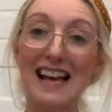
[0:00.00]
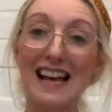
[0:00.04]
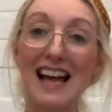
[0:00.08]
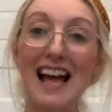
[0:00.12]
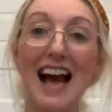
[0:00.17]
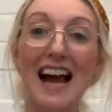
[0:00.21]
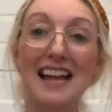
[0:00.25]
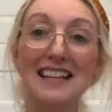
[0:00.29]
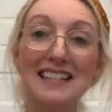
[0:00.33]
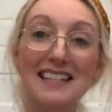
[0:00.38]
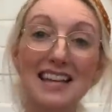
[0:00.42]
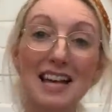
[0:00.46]

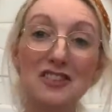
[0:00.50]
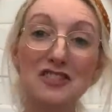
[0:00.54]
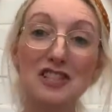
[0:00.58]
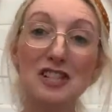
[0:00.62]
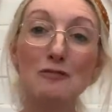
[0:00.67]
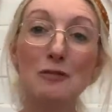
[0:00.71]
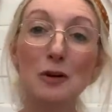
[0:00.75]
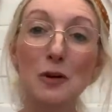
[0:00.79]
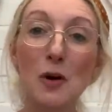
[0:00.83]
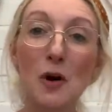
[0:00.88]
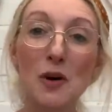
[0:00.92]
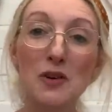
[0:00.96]
I did actually
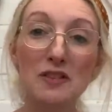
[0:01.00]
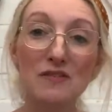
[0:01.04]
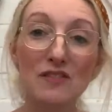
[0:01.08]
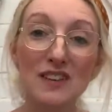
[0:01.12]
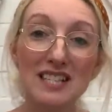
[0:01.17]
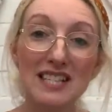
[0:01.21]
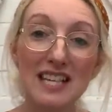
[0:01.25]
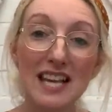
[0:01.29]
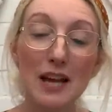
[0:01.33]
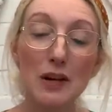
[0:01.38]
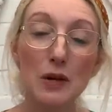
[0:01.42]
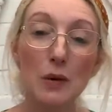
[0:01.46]
record a
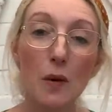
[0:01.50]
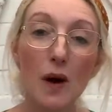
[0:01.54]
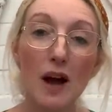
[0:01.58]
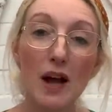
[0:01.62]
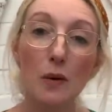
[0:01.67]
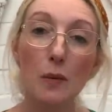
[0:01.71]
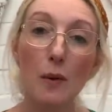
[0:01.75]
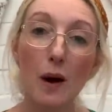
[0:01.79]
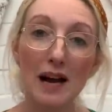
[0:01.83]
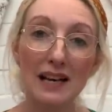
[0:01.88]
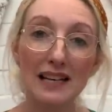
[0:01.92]
video quite a while